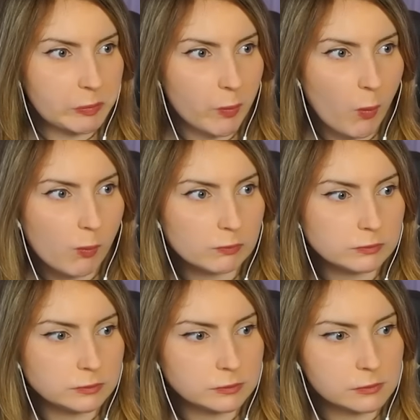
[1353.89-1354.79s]
She began
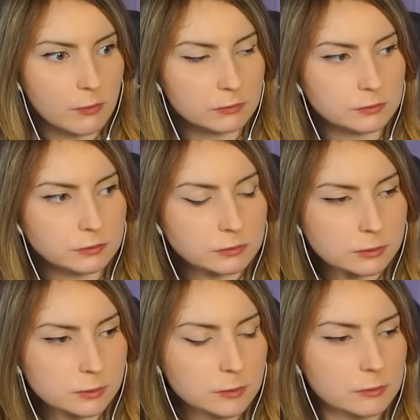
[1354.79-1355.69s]
to be frightened.
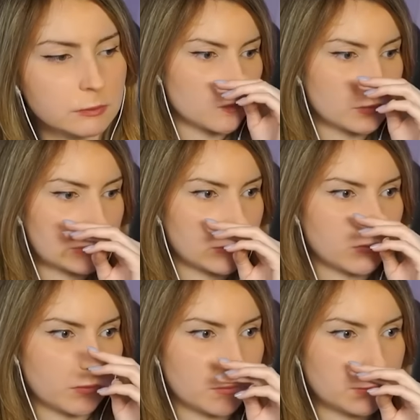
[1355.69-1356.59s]

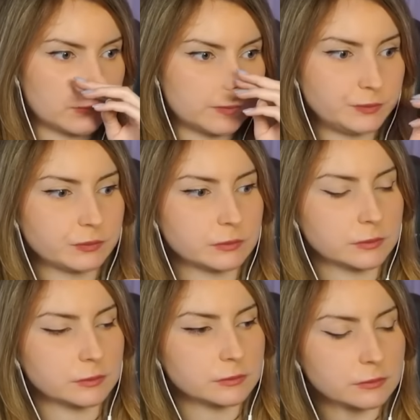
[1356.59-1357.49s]
In a minute or two, she
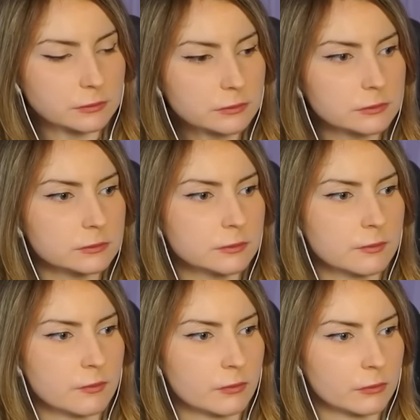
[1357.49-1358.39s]
heard the howl
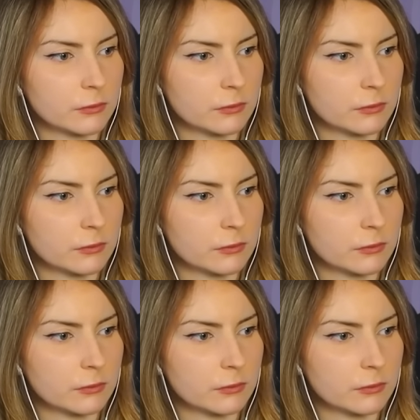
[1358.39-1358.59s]
again.